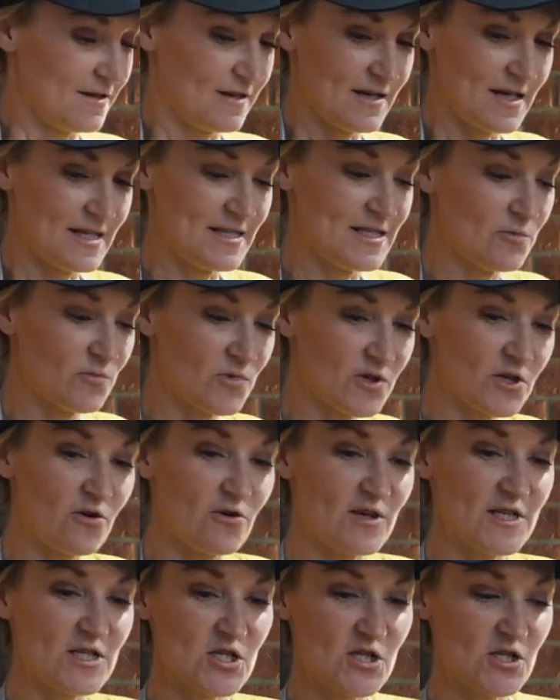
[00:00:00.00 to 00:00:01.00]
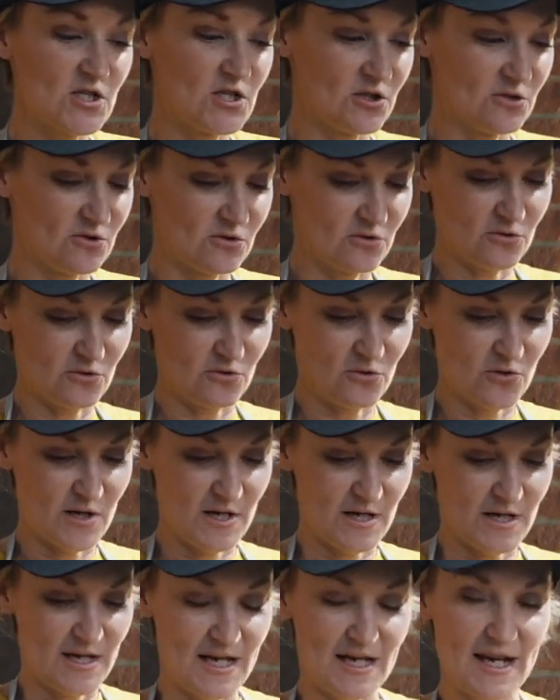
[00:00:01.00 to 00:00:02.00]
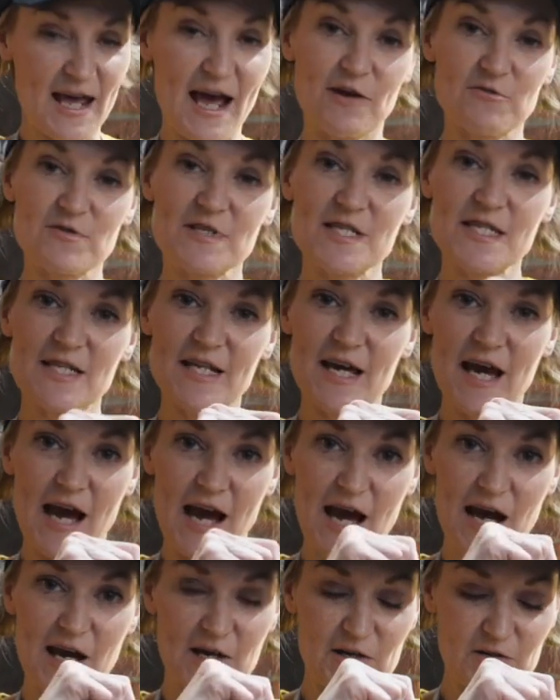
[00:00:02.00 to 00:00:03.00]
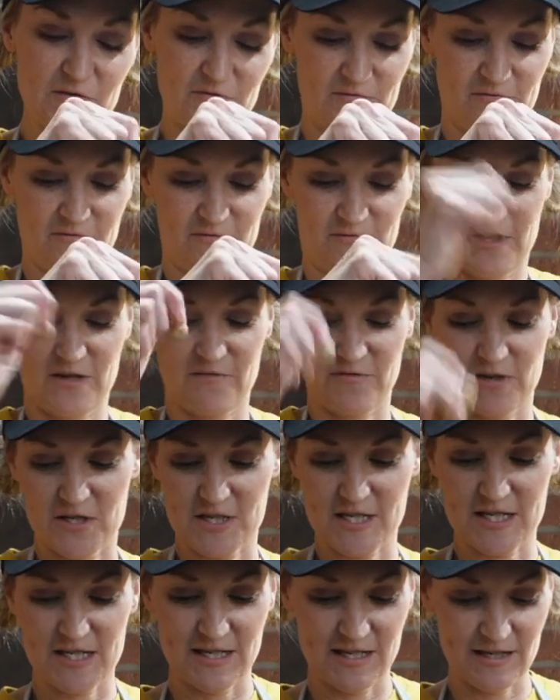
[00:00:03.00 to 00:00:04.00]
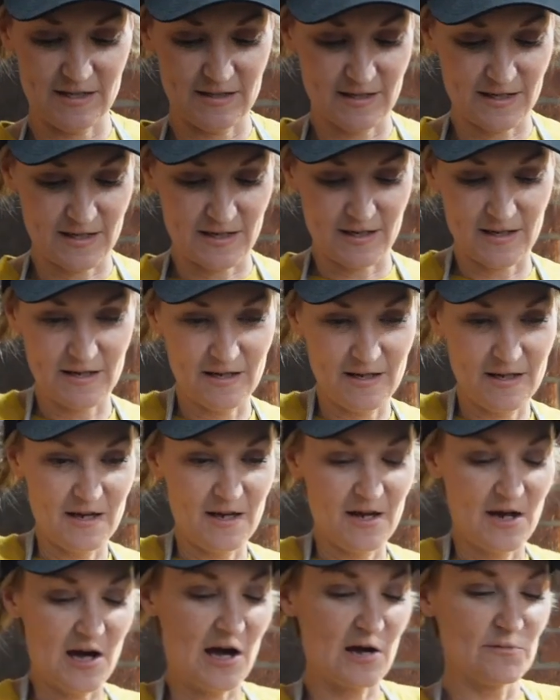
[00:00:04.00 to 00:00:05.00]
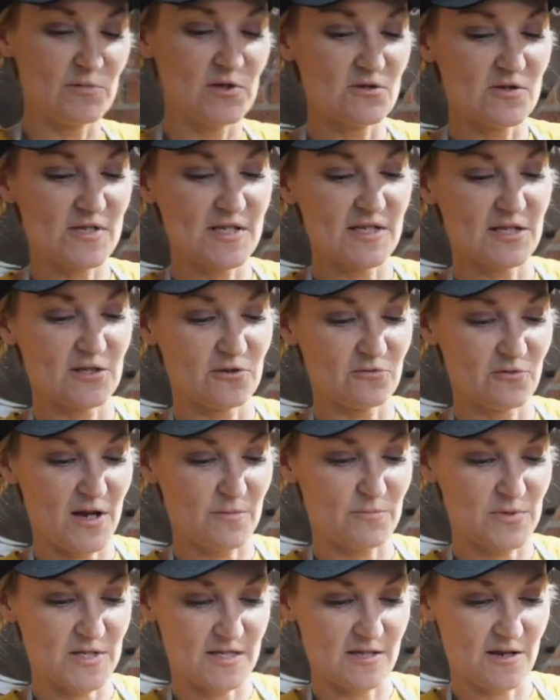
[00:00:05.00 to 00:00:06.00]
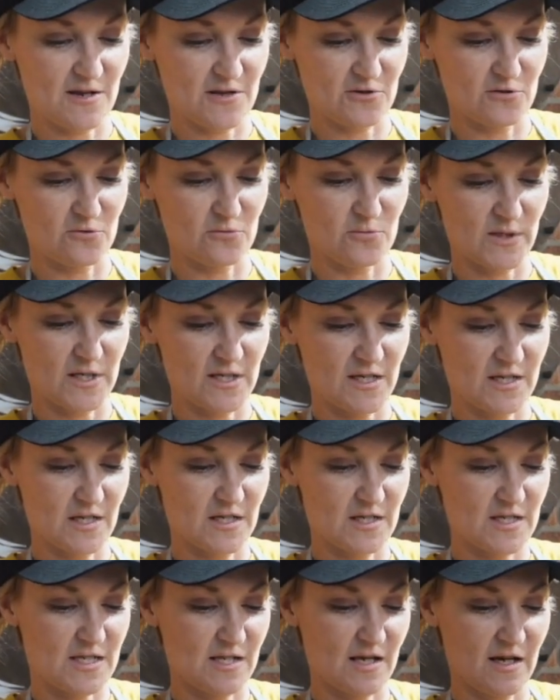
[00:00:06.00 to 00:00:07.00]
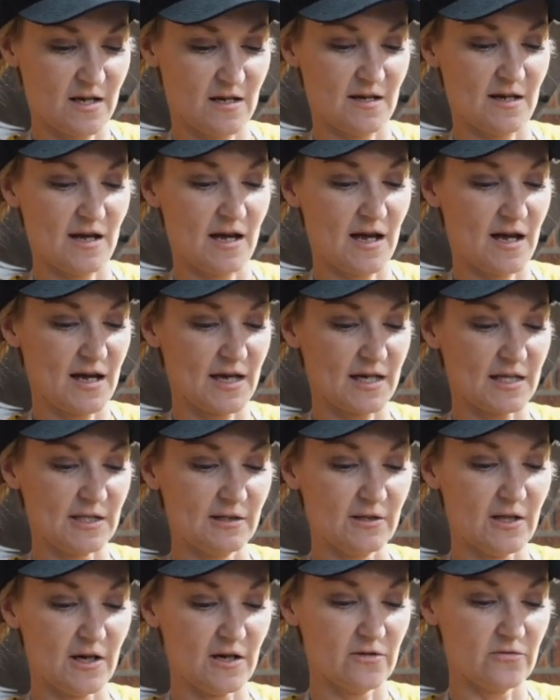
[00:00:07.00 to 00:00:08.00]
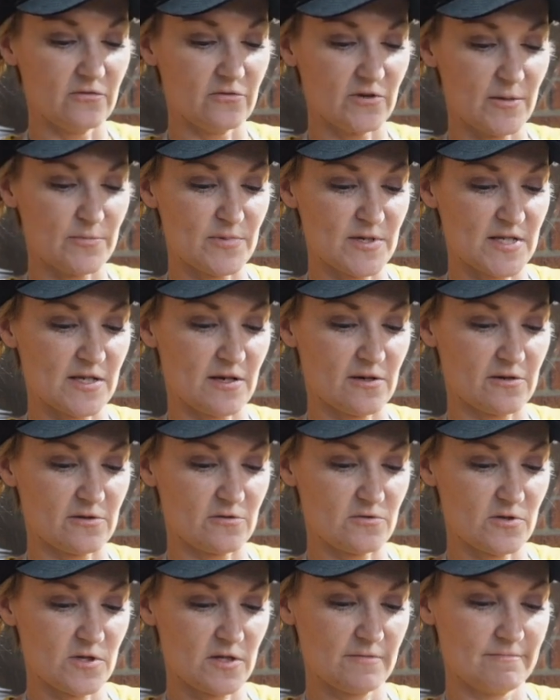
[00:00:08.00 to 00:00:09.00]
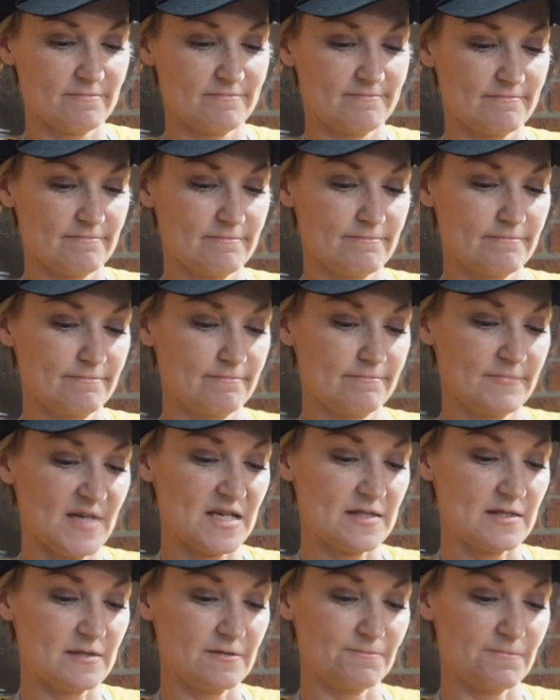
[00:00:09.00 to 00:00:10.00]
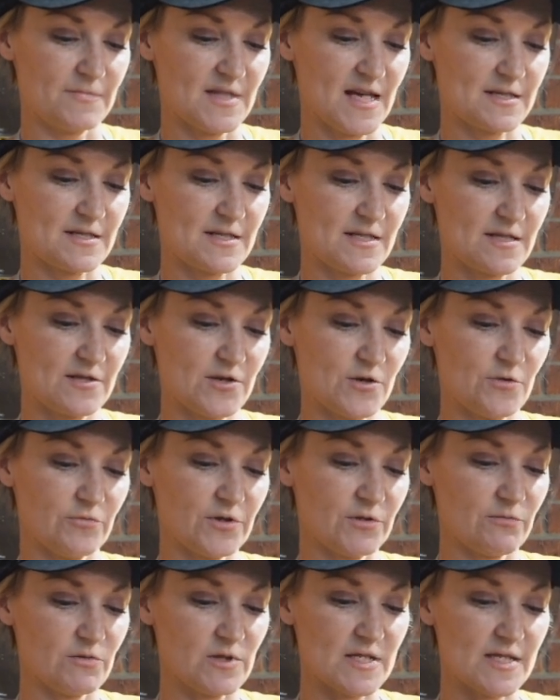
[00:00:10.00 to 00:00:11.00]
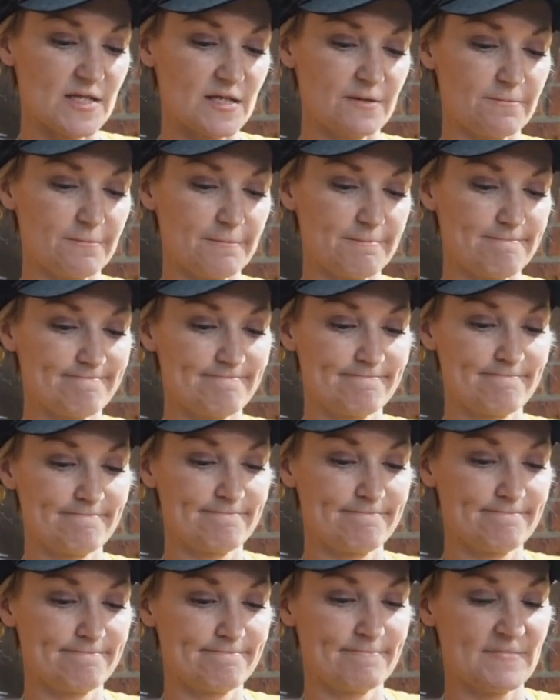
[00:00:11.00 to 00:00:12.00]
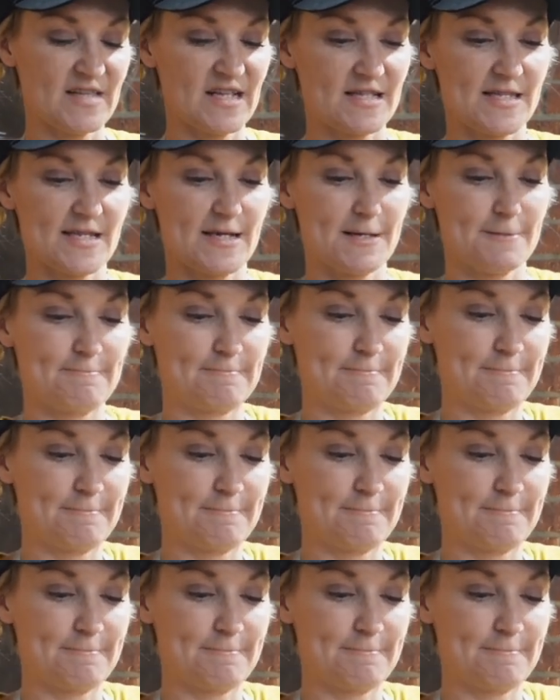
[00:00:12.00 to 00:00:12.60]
And then we're going to do 1.5 ounces of our tequila. I'm using a reposado because I love reposados. And that's the only reason. That's it.